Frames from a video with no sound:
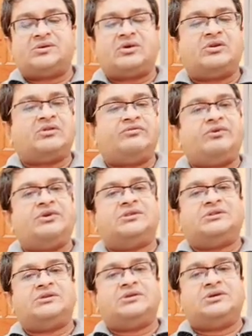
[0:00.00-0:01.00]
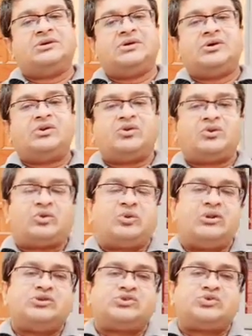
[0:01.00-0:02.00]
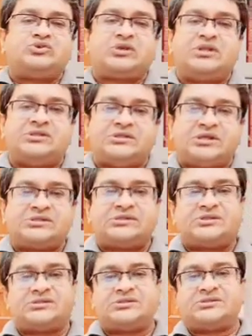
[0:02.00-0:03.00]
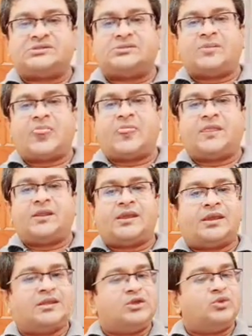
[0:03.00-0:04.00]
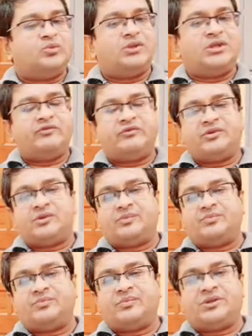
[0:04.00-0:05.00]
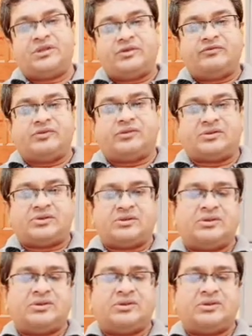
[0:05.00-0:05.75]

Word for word: or defeat not only social injustice and human evil, but even